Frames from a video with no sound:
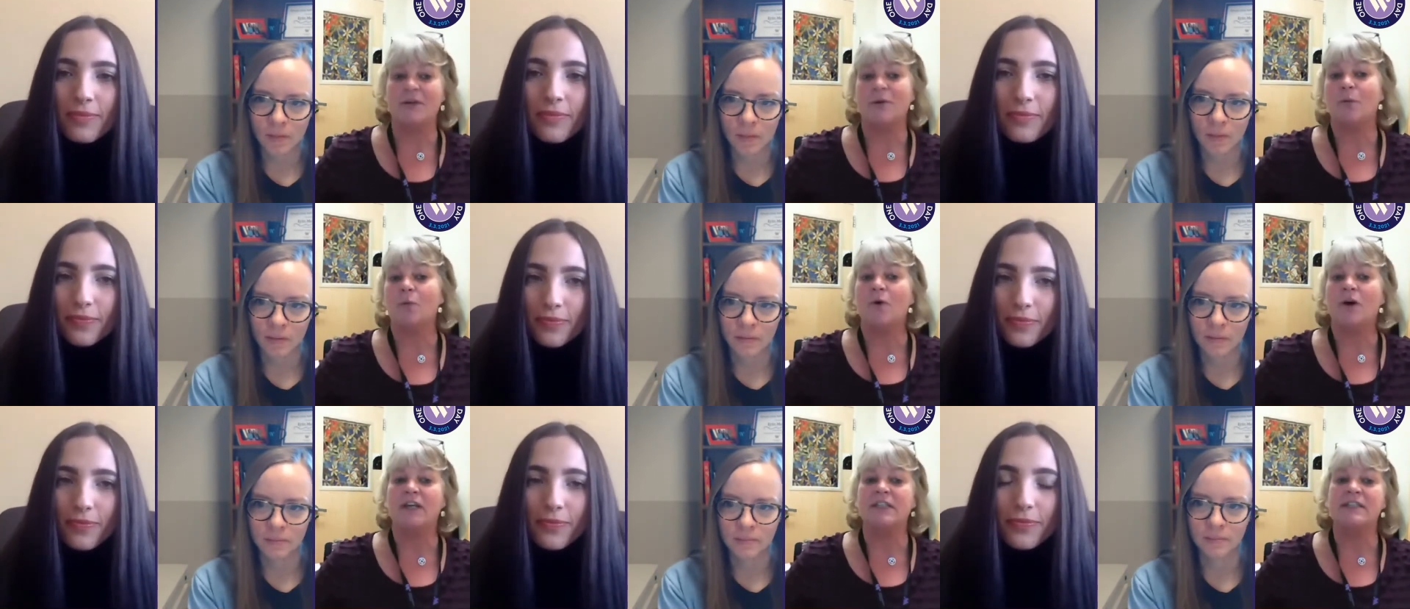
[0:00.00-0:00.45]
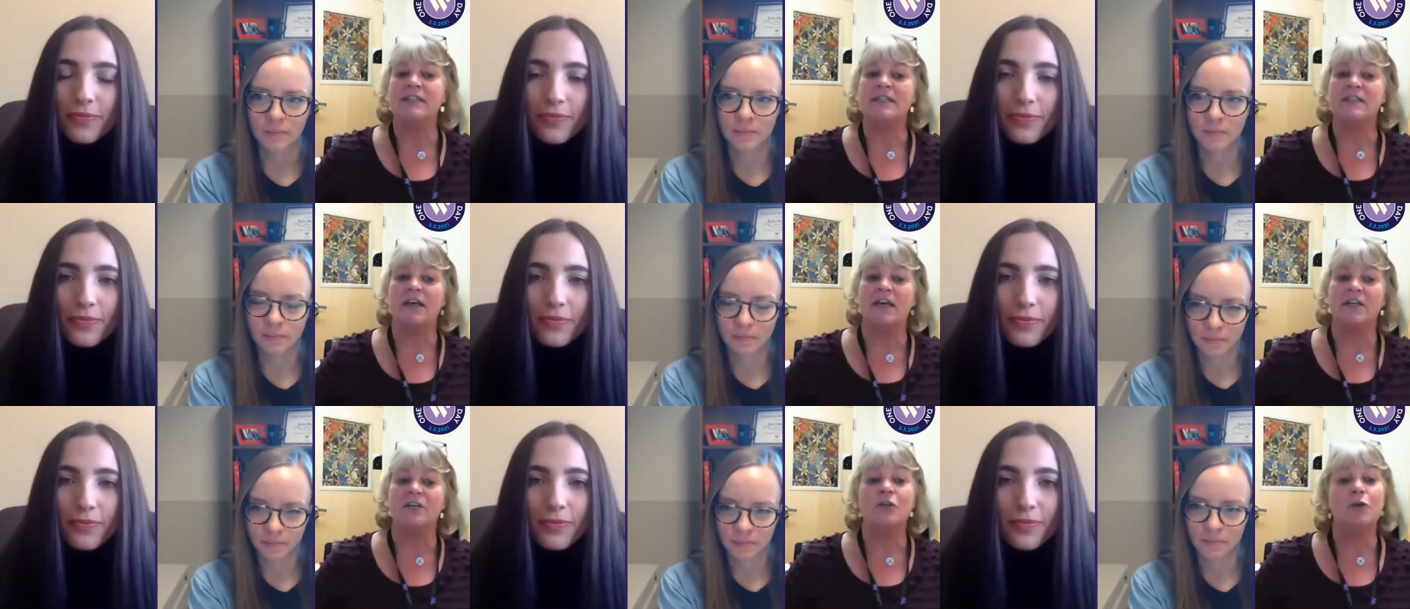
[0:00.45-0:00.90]
Speaker 1: one
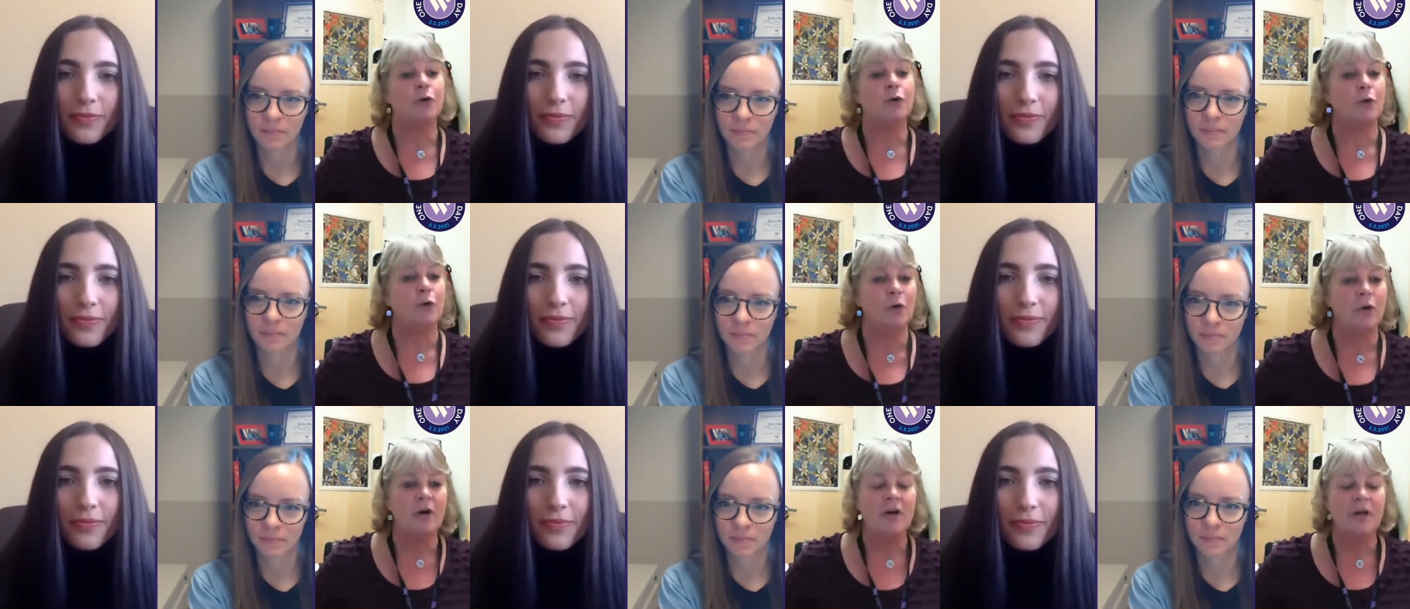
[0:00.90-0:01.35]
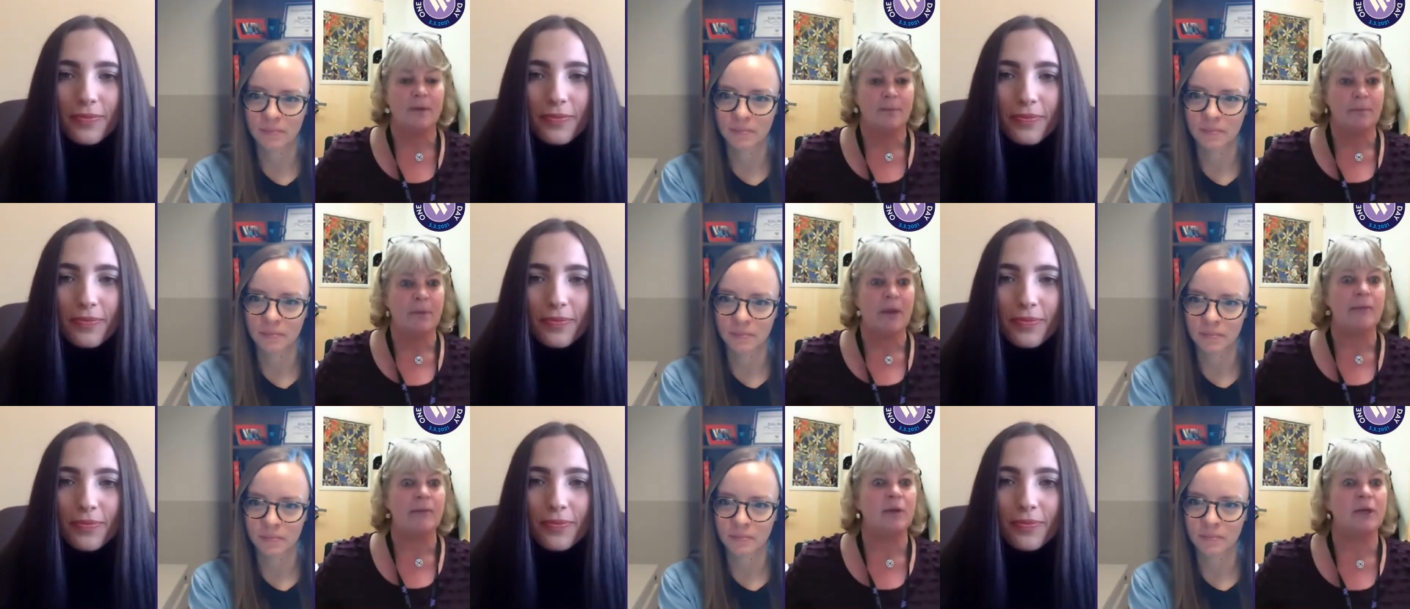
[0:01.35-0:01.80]
son who
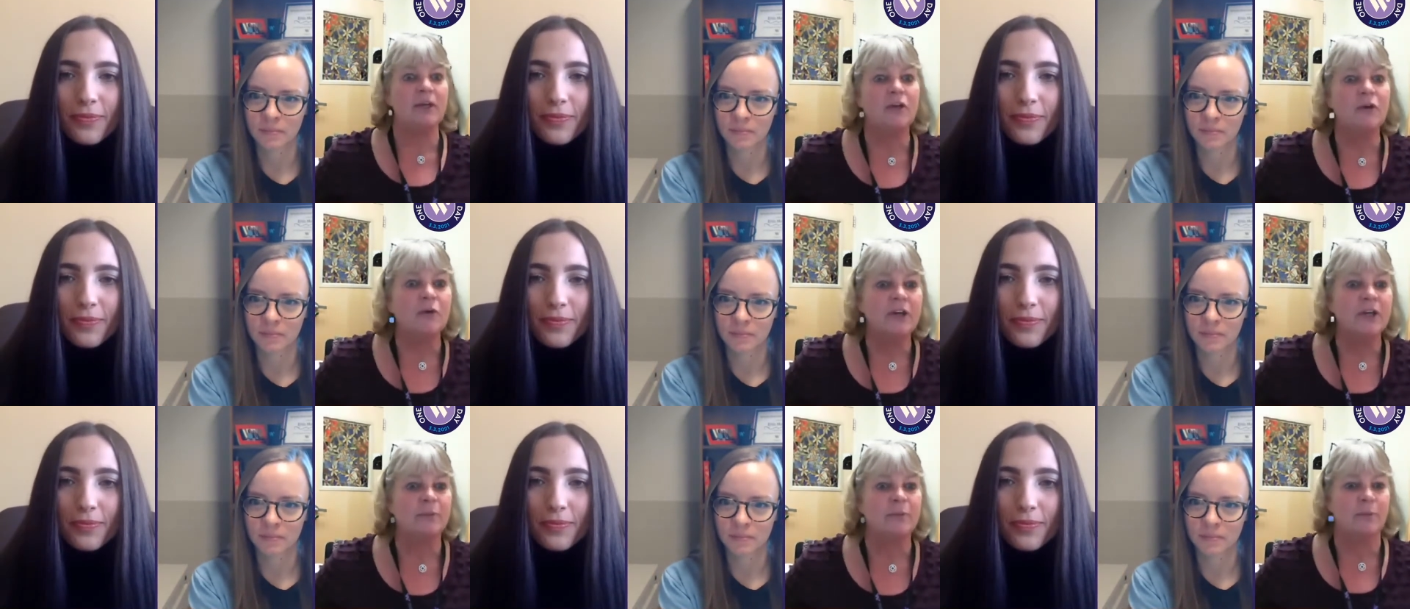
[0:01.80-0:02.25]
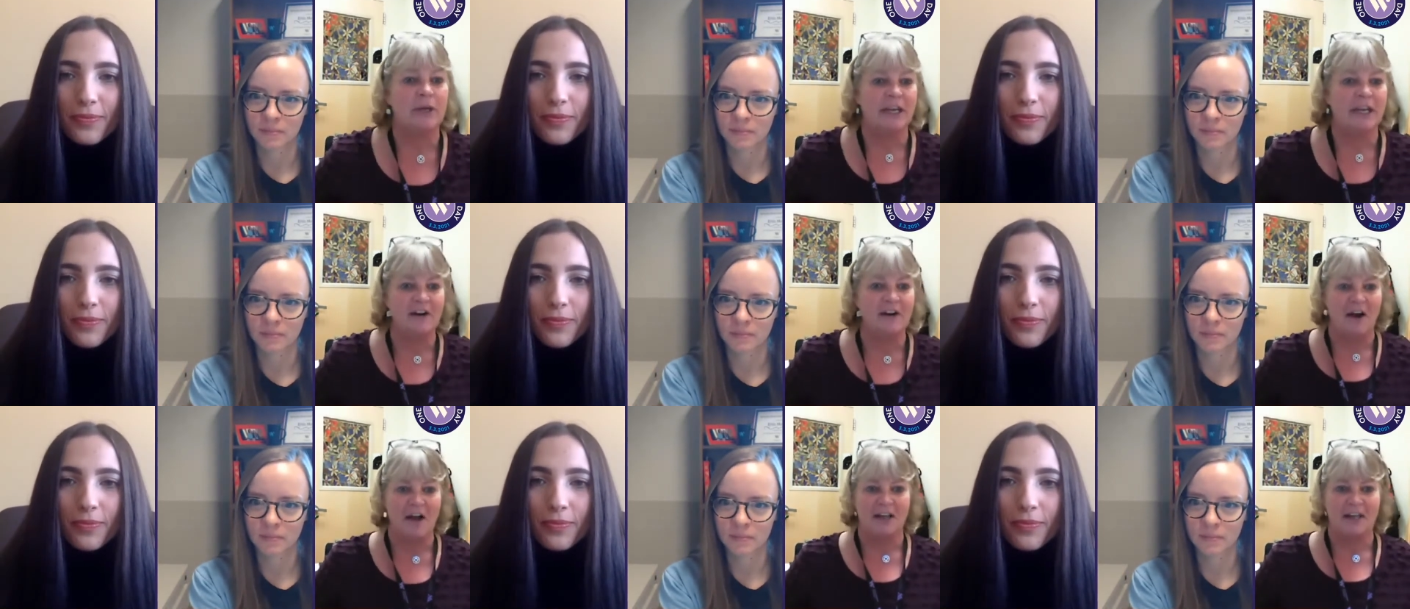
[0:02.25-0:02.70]
maybe you can meet
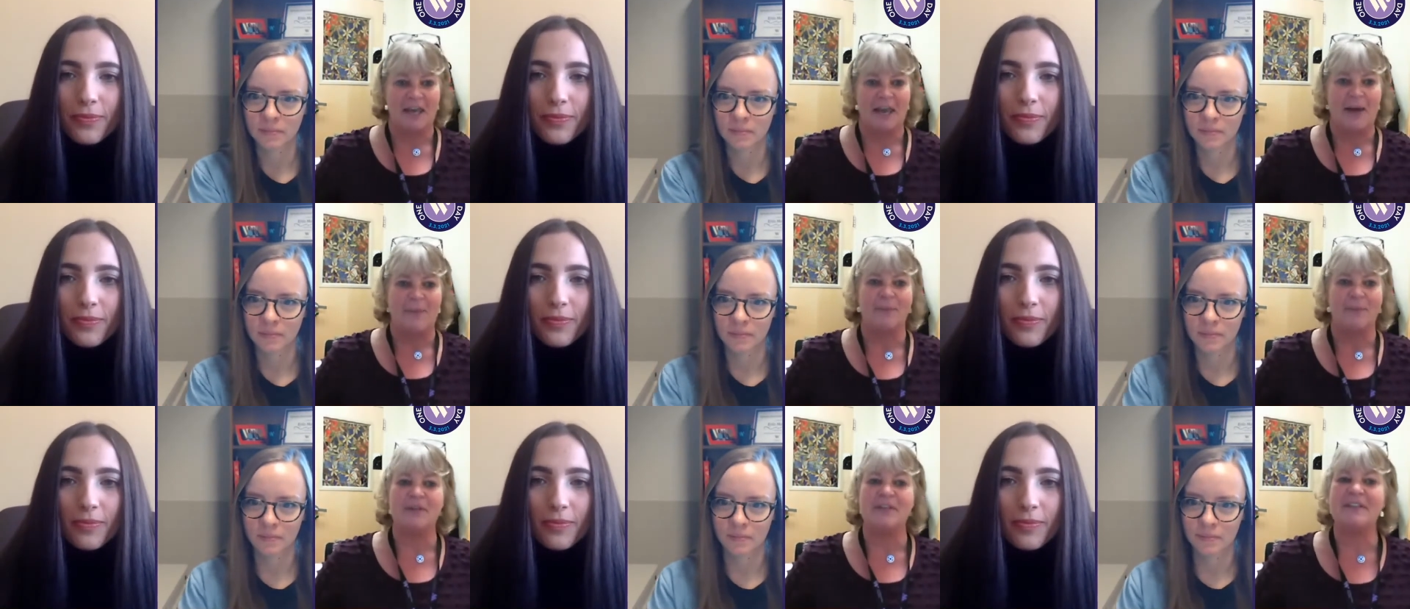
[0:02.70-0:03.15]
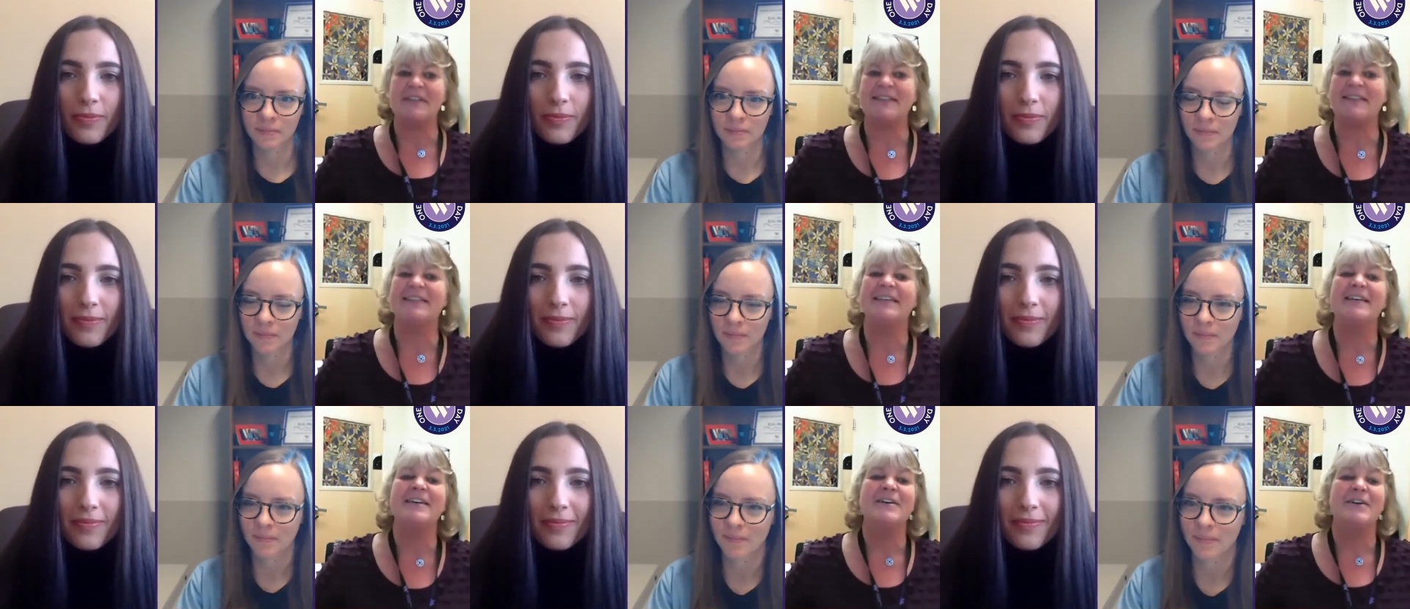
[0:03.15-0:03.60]
on campus,
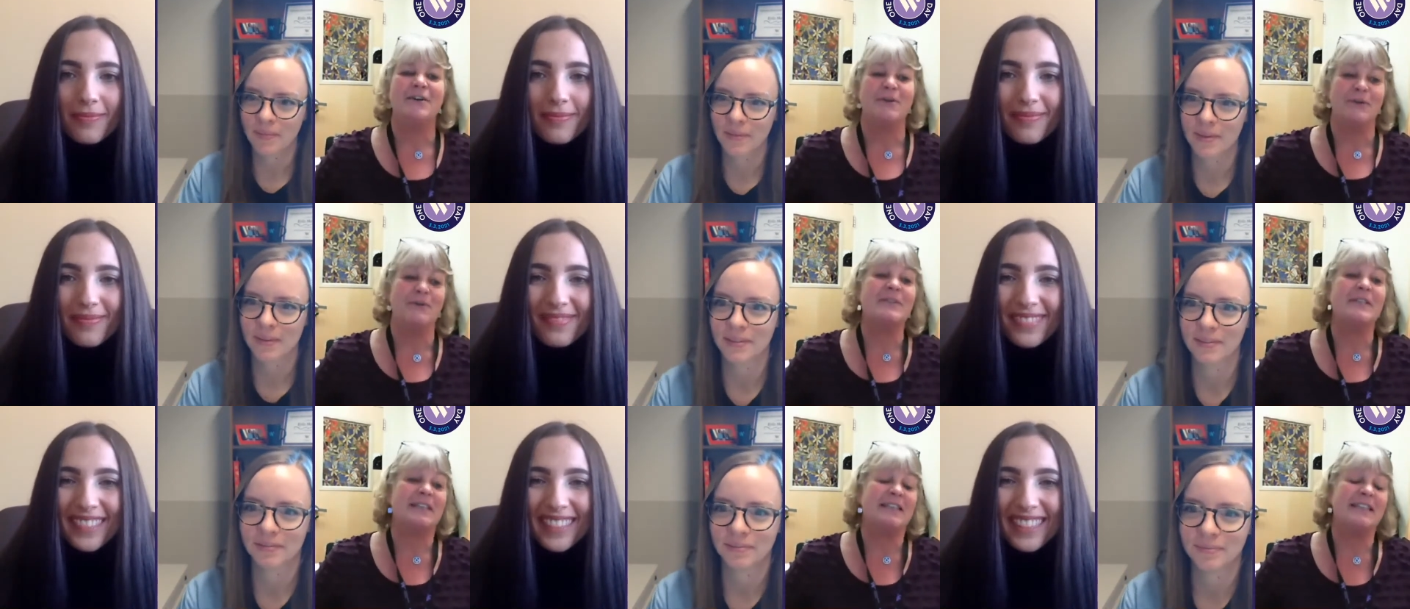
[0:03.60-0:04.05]
who's